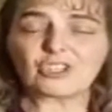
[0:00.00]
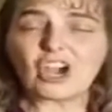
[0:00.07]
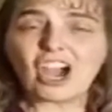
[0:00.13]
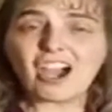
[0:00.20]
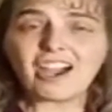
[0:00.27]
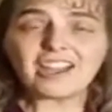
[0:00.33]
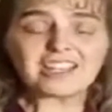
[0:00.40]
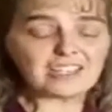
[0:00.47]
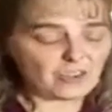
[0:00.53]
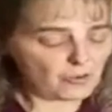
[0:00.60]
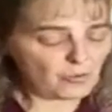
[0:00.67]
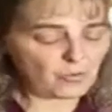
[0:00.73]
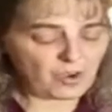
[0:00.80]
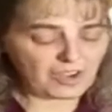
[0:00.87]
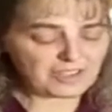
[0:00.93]
God
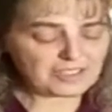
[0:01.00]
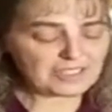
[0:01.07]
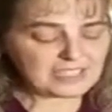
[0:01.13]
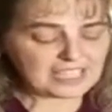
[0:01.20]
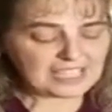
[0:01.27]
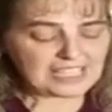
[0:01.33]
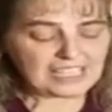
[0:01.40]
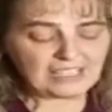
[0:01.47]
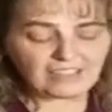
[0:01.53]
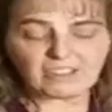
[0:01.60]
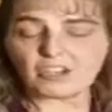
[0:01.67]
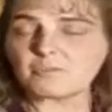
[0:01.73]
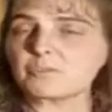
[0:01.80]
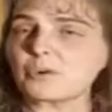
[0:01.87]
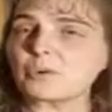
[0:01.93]
wants to
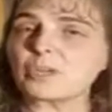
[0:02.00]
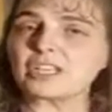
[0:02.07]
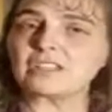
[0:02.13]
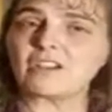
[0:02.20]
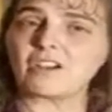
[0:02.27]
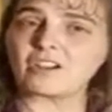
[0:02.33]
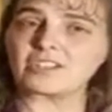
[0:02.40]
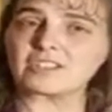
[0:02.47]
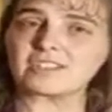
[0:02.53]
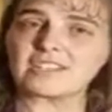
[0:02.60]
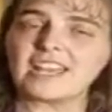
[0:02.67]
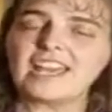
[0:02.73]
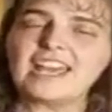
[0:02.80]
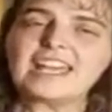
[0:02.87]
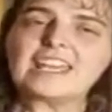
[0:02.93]
heal our broken
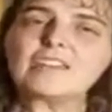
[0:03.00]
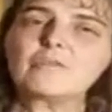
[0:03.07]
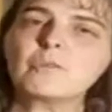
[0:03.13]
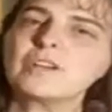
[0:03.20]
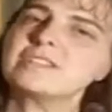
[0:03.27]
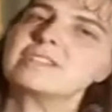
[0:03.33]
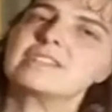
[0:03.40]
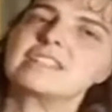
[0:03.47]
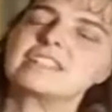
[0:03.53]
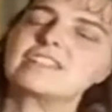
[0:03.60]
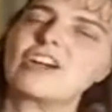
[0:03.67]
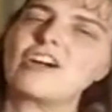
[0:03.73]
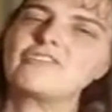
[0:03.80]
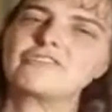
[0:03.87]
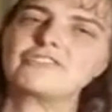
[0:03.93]
hearts. He wants to
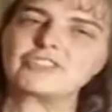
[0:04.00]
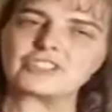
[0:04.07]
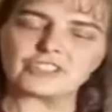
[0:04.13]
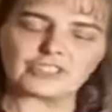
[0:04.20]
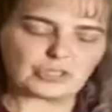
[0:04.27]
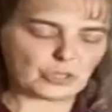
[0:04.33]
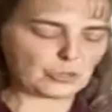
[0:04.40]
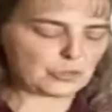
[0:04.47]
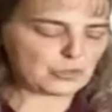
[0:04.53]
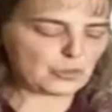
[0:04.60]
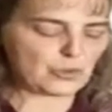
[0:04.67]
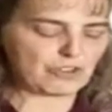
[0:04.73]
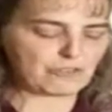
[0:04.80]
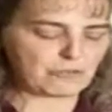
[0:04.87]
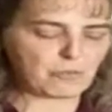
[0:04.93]
comfort those
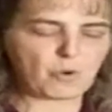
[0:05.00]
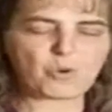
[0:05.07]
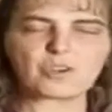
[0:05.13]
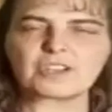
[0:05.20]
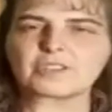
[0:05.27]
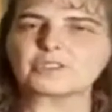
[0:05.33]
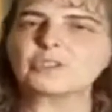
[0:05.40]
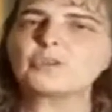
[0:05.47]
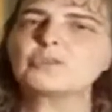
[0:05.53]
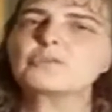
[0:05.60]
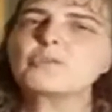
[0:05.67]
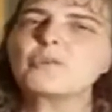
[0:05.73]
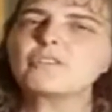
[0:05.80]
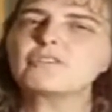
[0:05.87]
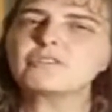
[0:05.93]
who have mourned,
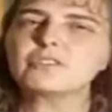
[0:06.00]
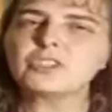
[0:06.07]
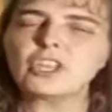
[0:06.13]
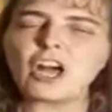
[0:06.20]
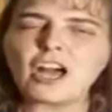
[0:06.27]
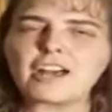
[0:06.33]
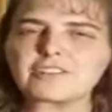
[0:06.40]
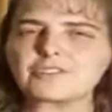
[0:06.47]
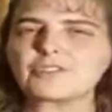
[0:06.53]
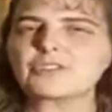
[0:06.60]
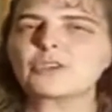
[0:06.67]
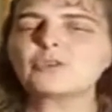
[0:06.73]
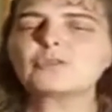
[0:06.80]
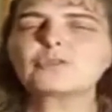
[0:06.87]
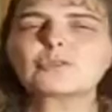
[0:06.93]
those who have lost,
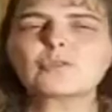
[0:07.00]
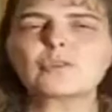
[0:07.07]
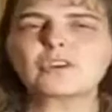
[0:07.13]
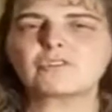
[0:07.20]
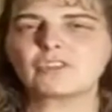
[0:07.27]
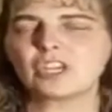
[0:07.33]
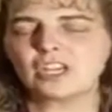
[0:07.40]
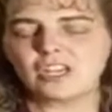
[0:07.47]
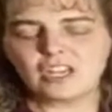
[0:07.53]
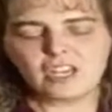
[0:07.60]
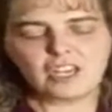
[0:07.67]
those who have